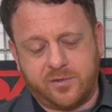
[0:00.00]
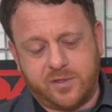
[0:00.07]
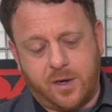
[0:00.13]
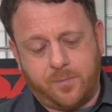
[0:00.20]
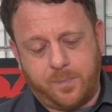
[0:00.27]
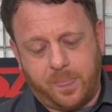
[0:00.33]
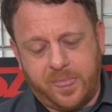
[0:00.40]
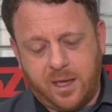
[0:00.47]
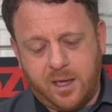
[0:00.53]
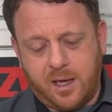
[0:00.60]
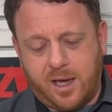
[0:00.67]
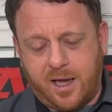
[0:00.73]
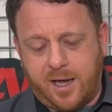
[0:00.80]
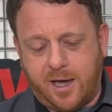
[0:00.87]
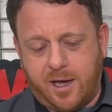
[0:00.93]
So
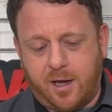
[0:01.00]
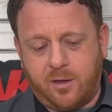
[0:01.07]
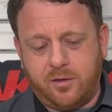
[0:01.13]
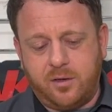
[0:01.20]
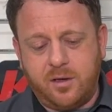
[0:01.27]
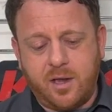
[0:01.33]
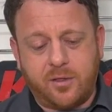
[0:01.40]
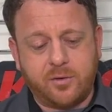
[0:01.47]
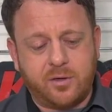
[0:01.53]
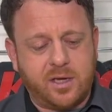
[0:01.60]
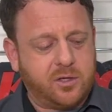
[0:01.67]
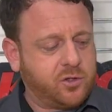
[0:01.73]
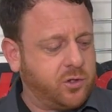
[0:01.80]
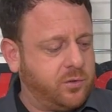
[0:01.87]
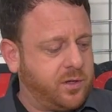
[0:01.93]
another
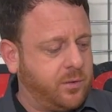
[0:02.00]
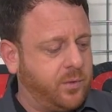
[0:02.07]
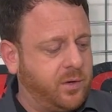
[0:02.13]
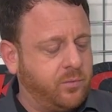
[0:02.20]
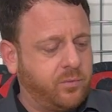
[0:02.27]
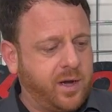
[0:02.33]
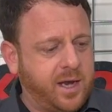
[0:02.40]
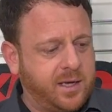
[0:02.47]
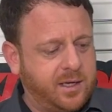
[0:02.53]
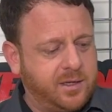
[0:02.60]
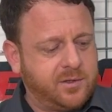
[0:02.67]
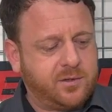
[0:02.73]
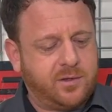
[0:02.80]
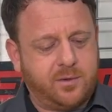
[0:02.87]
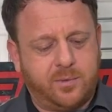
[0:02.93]
issue that we ran
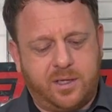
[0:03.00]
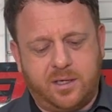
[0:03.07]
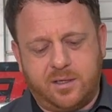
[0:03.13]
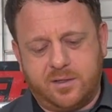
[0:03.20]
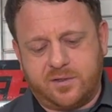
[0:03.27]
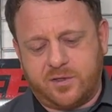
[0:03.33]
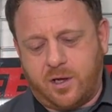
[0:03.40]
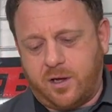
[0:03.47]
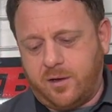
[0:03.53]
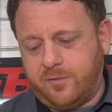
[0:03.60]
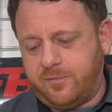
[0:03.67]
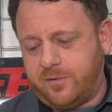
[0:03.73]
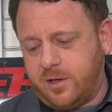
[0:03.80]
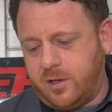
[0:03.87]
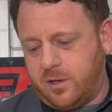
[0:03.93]
into that we needed to
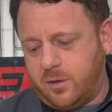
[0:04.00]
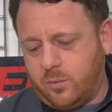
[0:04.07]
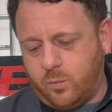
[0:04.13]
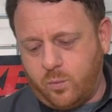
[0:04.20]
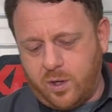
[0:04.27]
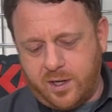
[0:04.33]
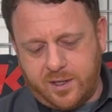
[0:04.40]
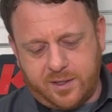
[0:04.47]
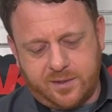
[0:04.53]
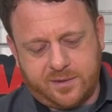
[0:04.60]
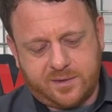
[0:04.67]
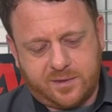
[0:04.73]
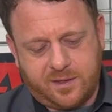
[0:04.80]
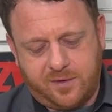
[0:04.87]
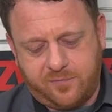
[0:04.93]
solve
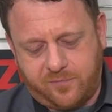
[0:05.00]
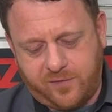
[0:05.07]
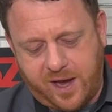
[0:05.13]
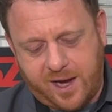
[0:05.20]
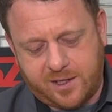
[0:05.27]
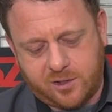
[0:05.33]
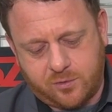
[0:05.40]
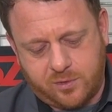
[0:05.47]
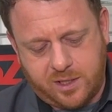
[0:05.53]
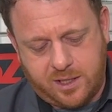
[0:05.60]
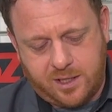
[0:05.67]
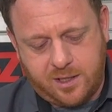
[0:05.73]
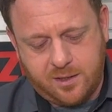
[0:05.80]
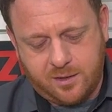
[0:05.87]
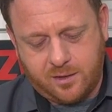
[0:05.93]
was the
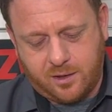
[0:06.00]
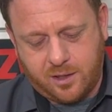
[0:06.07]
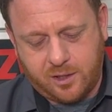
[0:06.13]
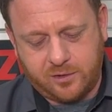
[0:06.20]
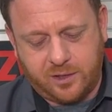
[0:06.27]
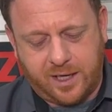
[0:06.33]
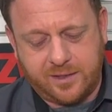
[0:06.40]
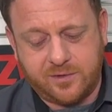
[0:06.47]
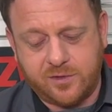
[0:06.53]
factory hardline.